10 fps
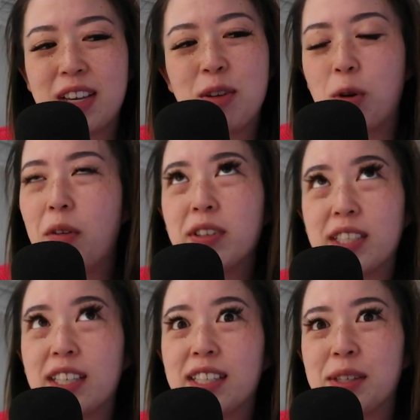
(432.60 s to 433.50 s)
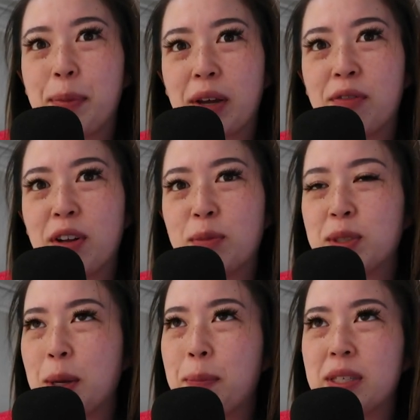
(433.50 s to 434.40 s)
well, obviously it is a mega volume
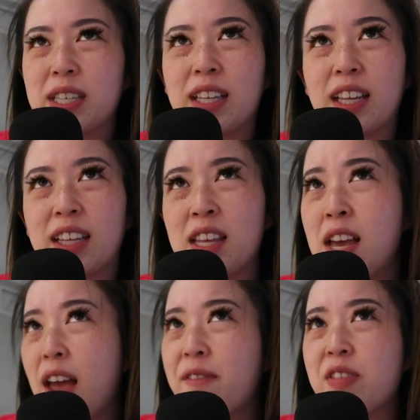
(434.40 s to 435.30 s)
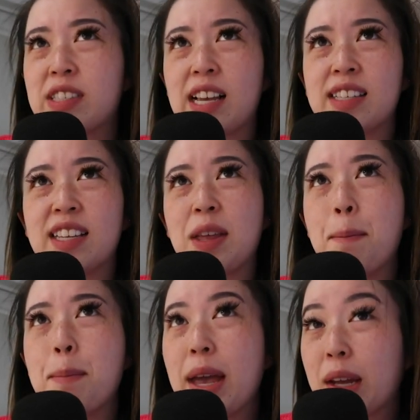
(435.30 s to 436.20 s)
set, but saying like emphasizing the
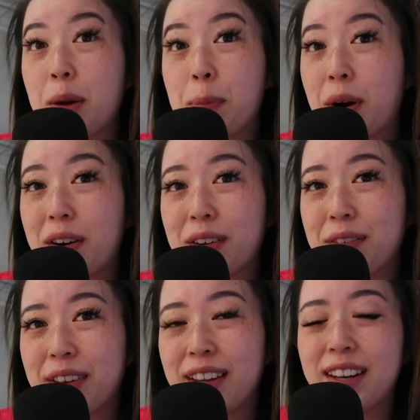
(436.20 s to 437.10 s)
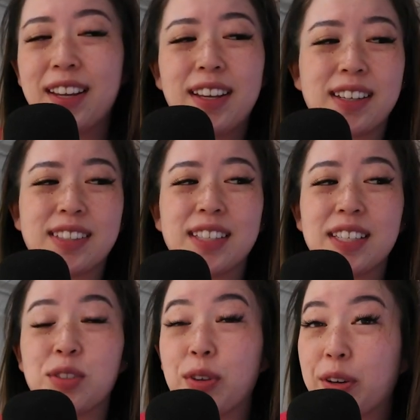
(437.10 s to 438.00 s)
mega part of it, because it
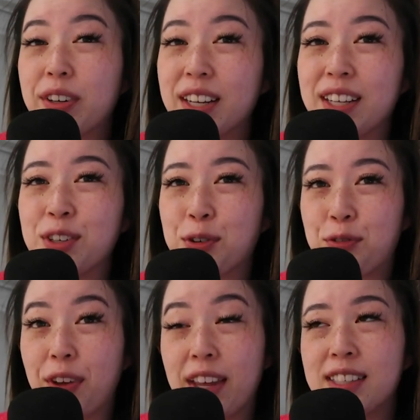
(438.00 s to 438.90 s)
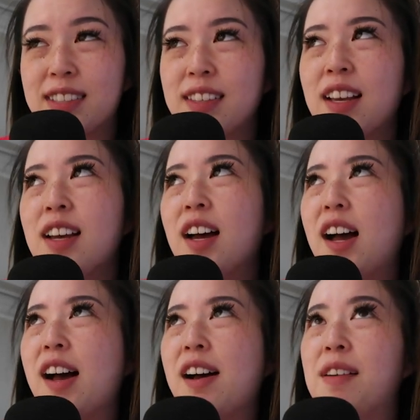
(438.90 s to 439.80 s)
is very in your face.
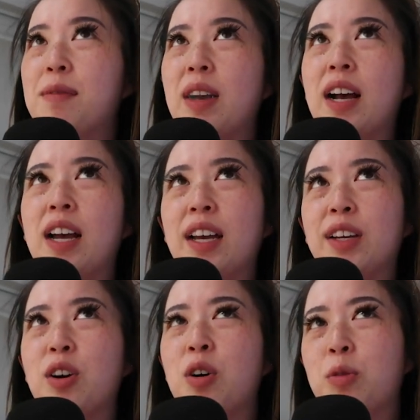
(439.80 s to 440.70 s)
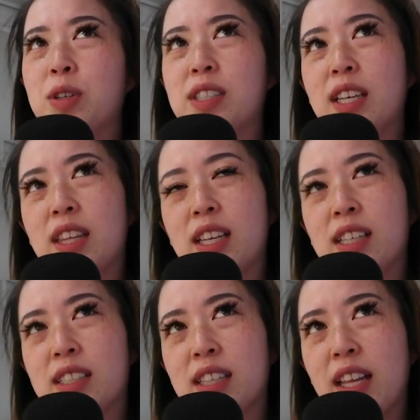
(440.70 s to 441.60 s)
I always say
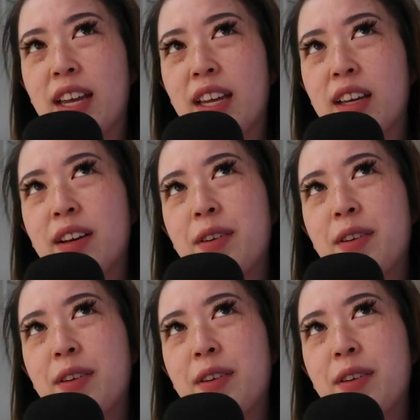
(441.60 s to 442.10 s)
things like,